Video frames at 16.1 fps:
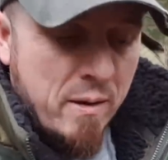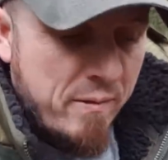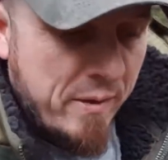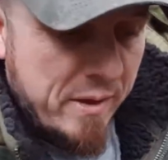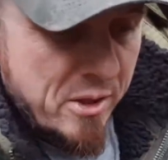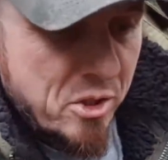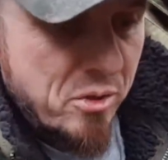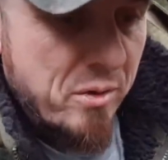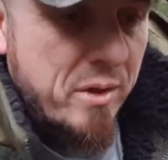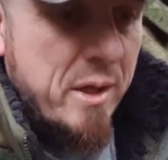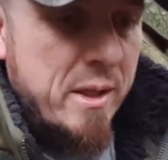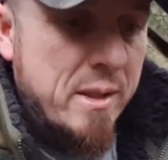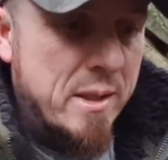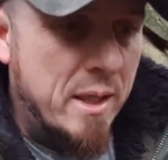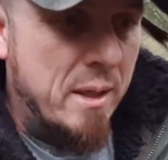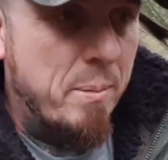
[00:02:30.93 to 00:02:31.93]
Venturing
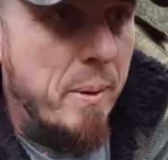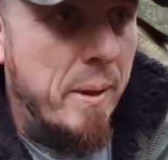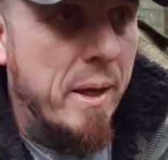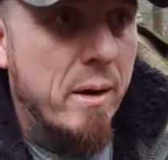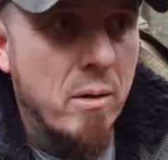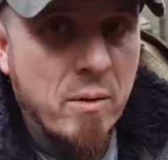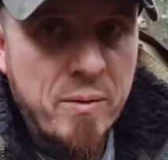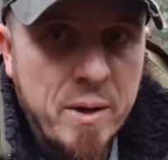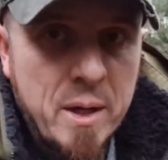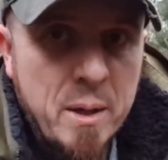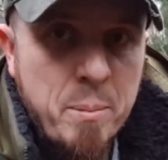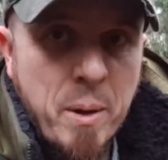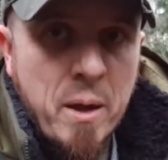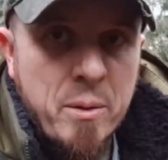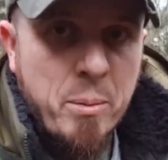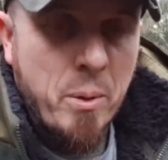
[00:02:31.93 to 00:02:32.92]
in deep here off any
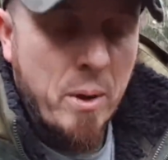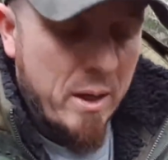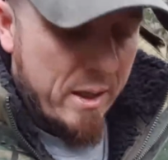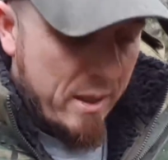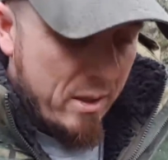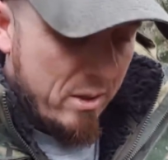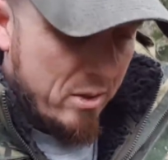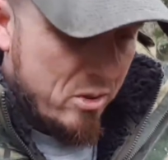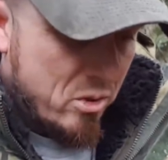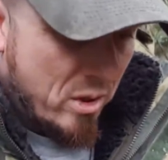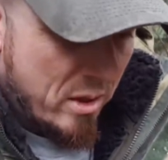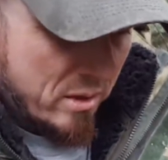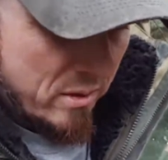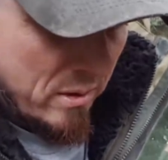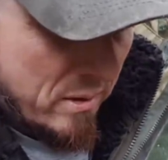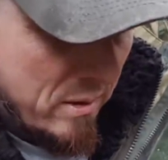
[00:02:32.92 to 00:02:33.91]
pathway, trail.